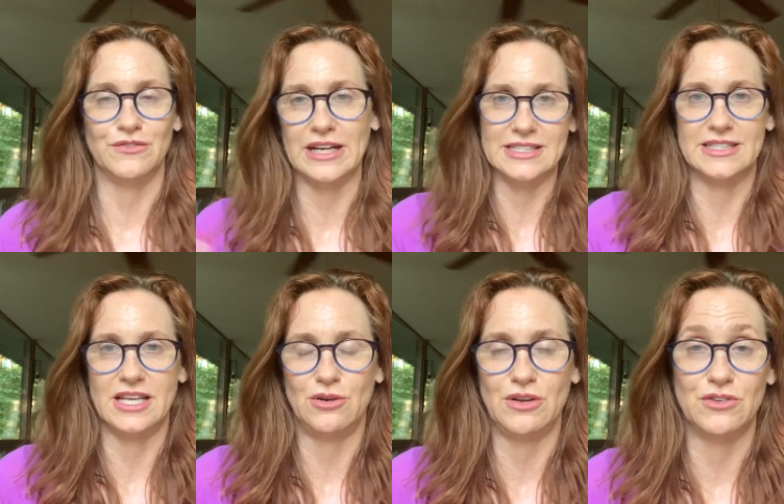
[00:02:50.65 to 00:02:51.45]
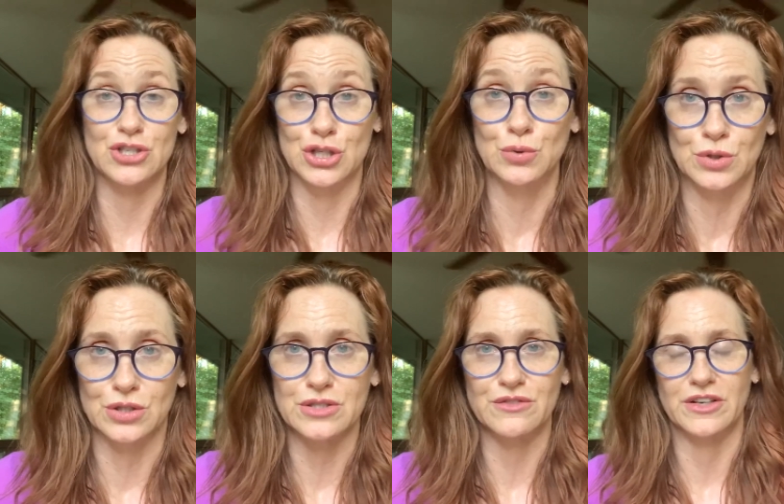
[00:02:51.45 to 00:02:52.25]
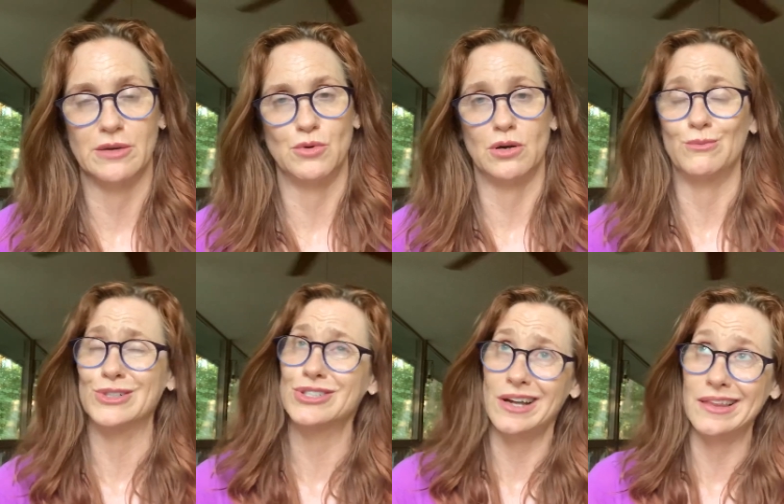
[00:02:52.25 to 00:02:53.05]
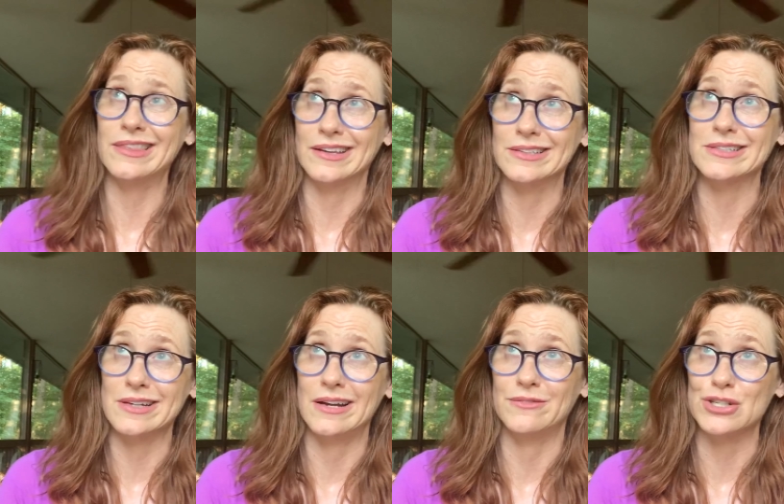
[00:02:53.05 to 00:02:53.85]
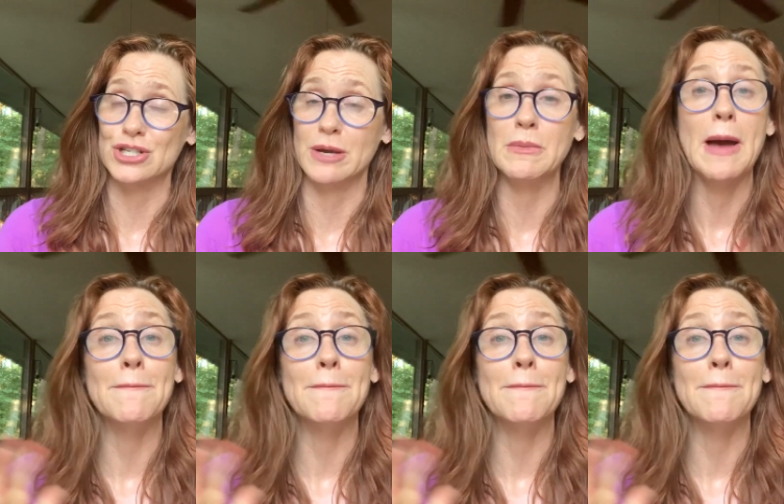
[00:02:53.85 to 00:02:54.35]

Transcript: I guess they don't even do cursive anymore, which I think is kind of a shame.